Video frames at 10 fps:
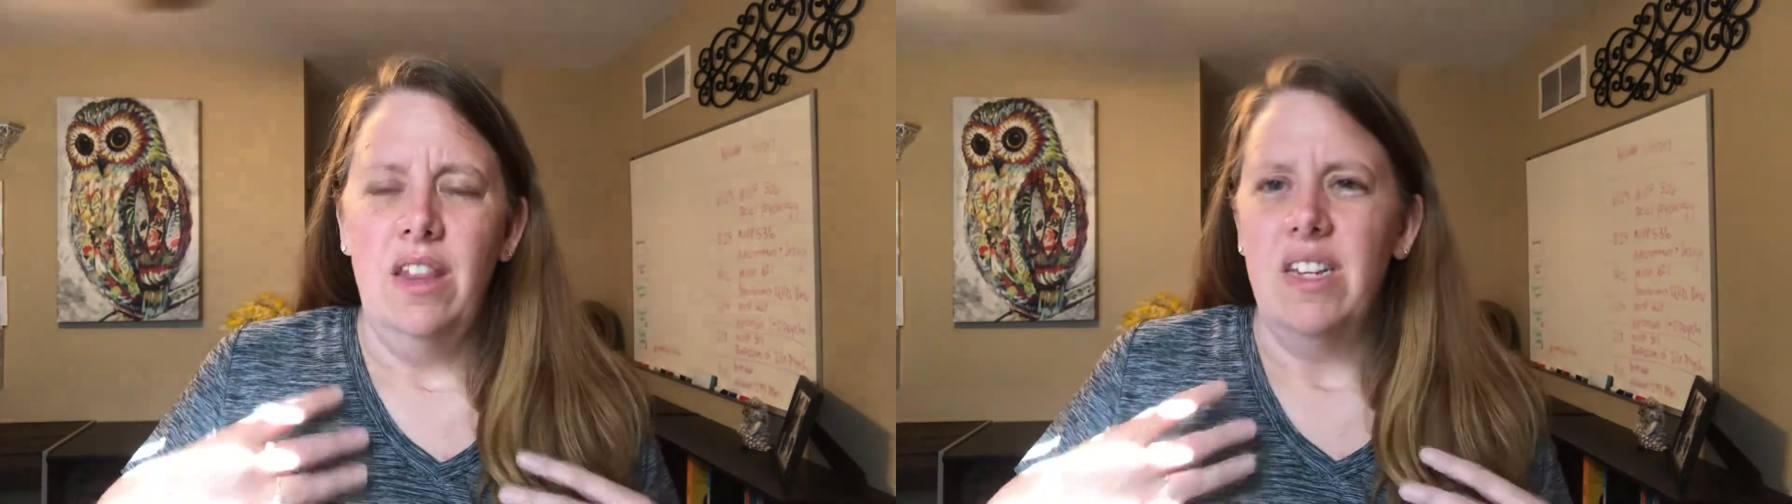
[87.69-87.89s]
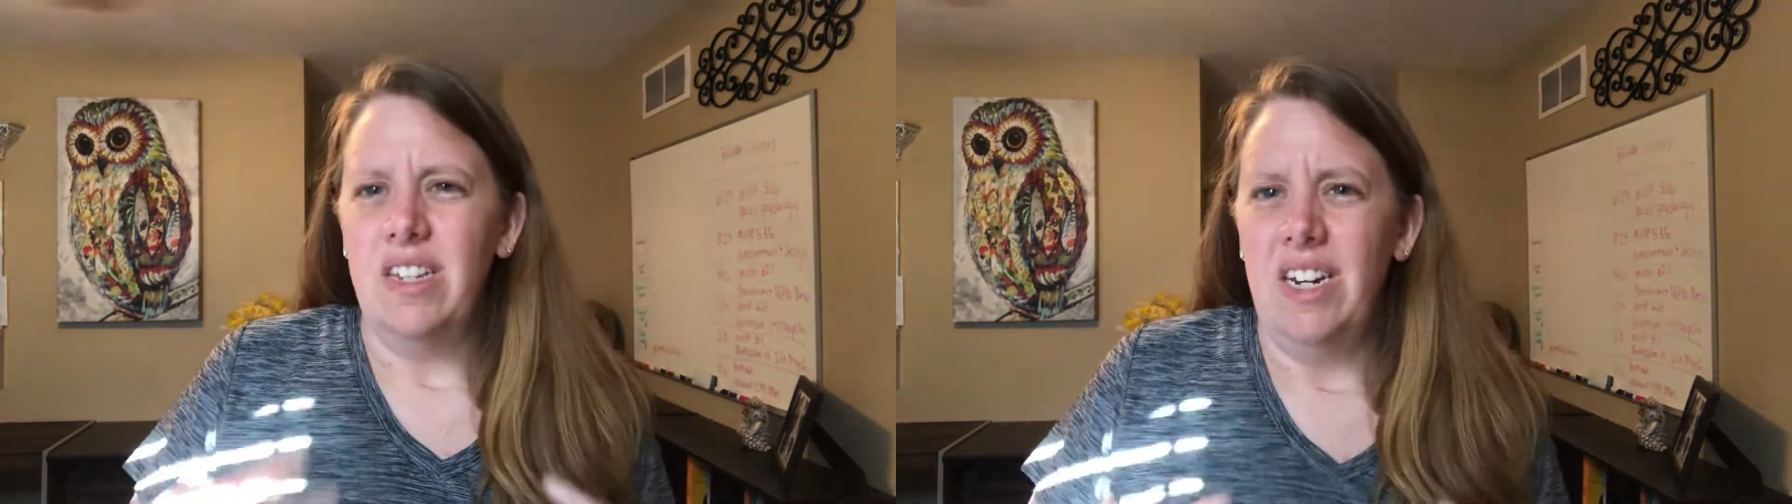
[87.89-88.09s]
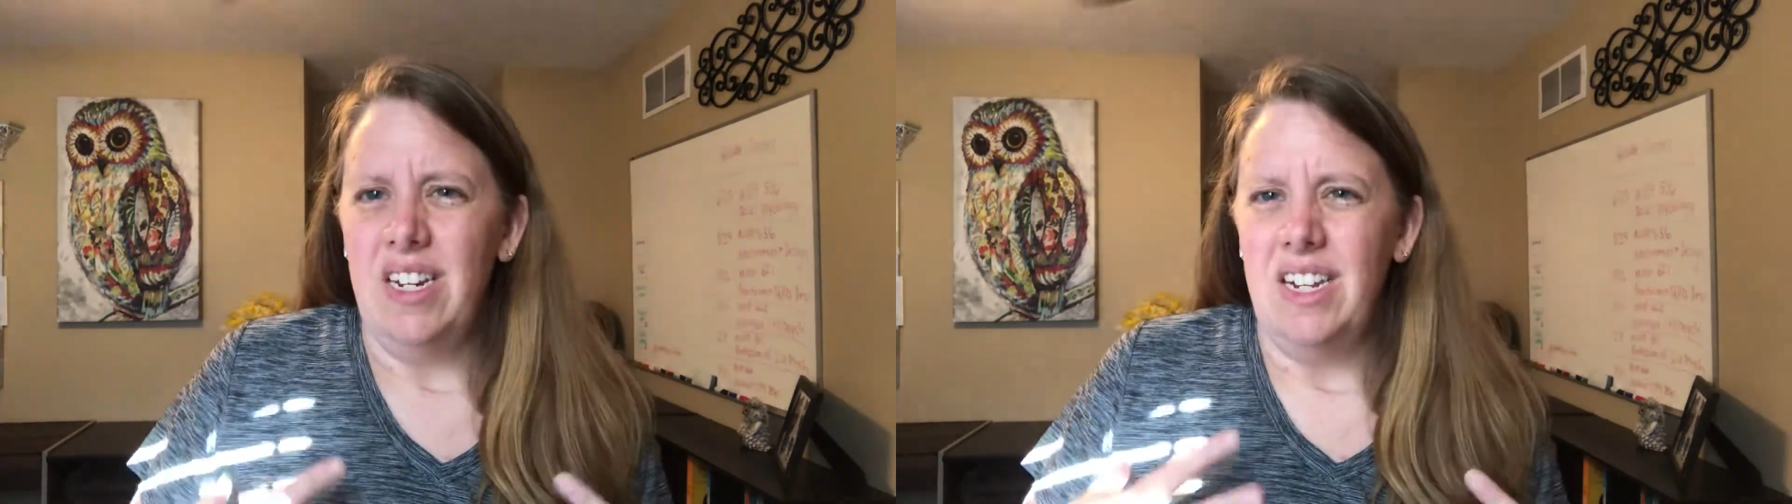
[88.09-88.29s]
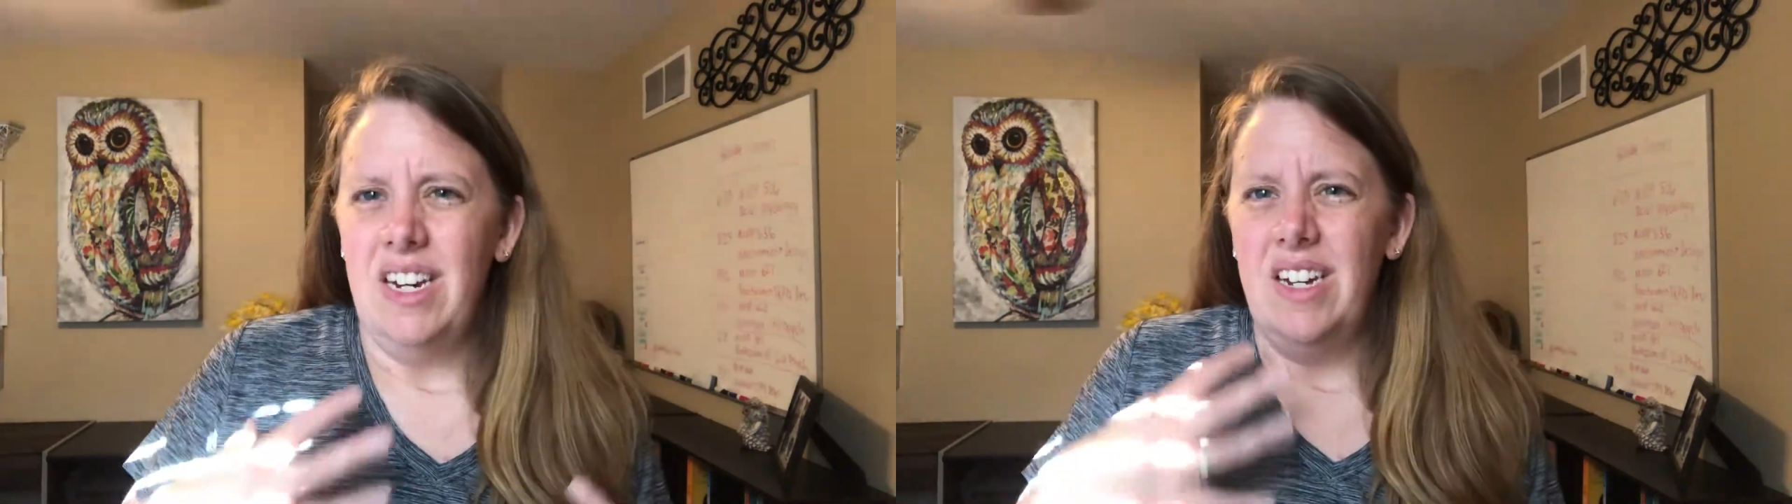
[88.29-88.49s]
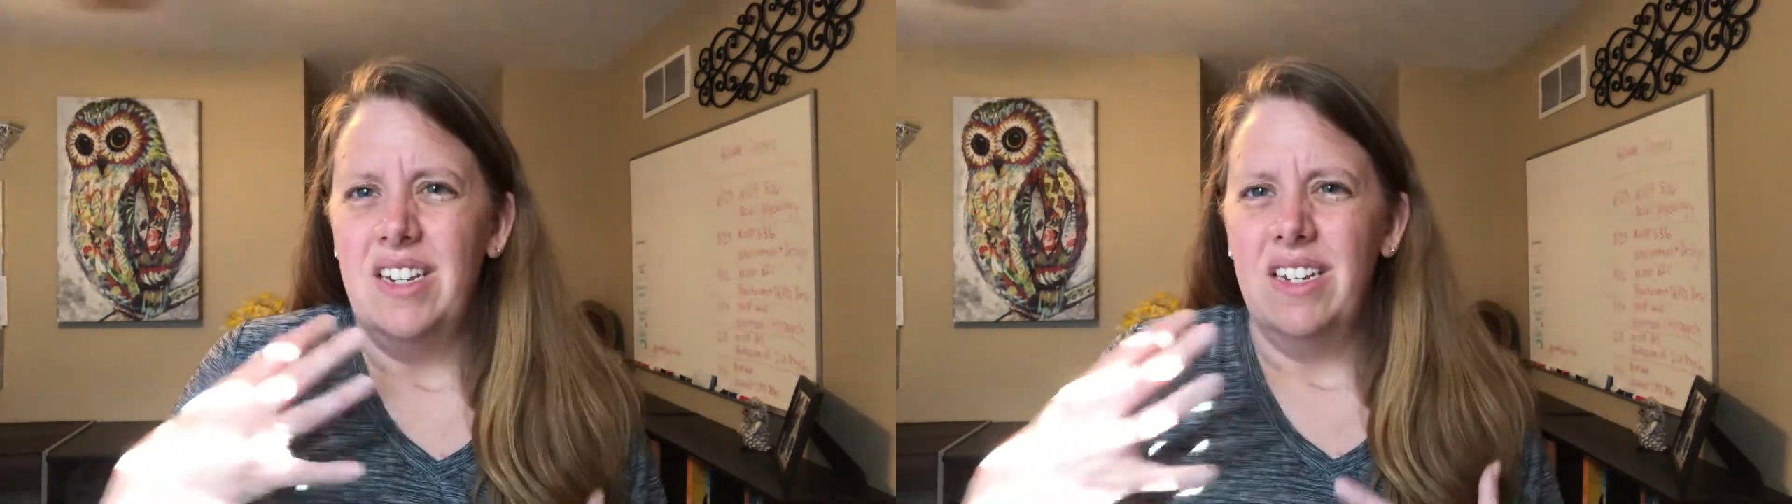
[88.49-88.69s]
the
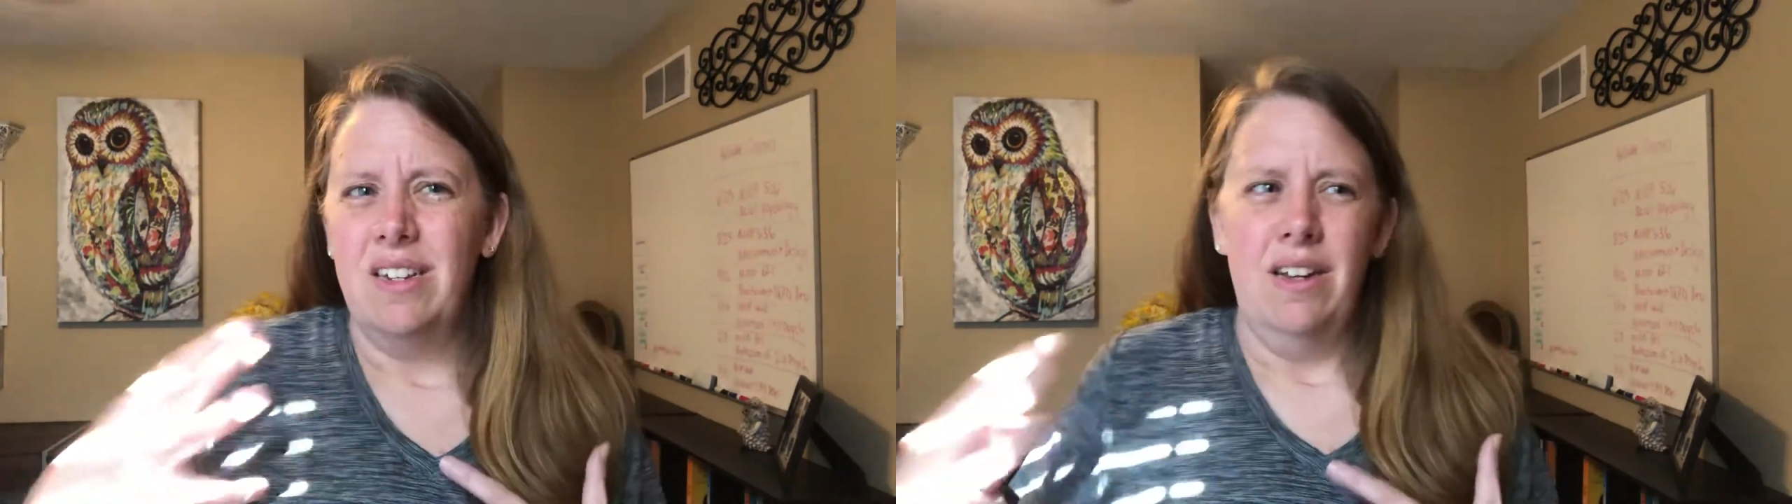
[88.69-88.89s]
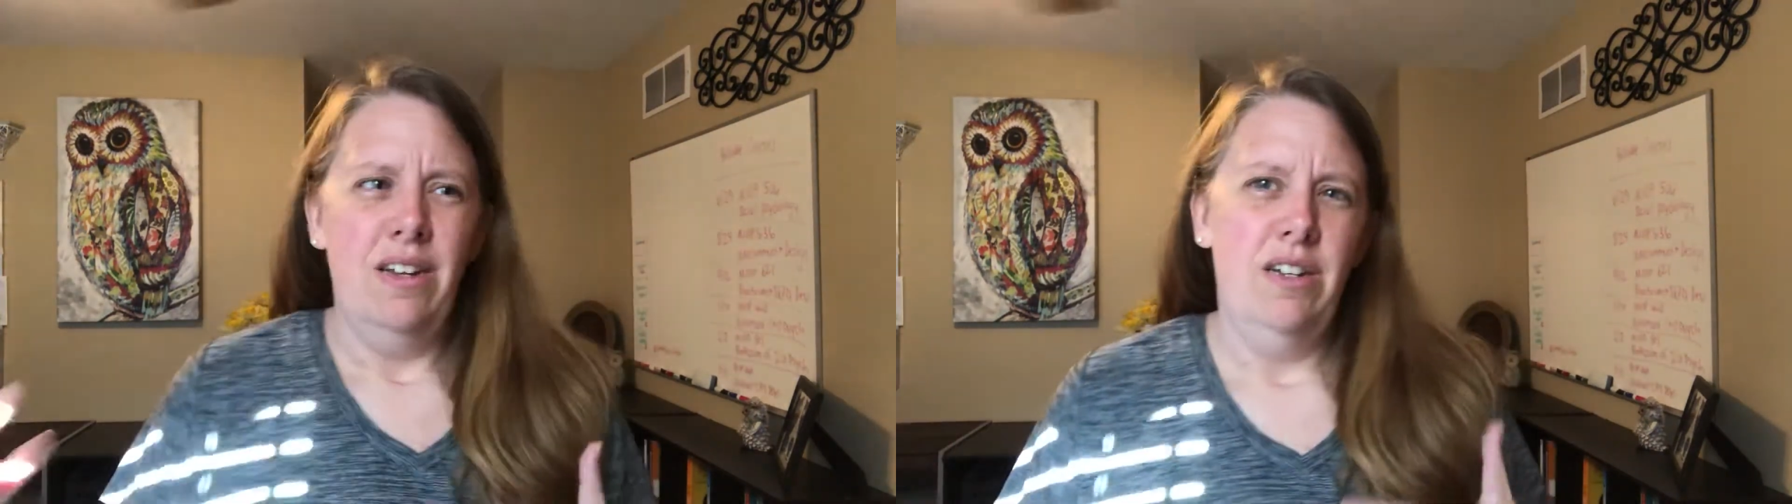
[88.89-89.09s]
cc's